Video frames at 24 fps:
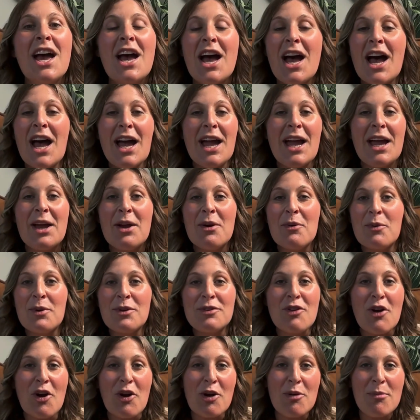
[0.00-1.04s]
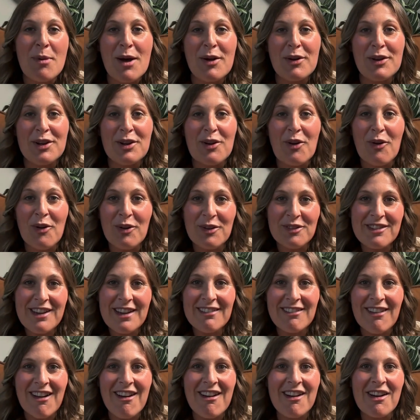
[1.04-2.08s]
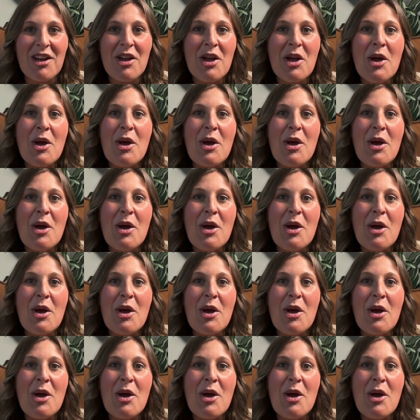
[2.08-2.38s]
I would talk about it all day long,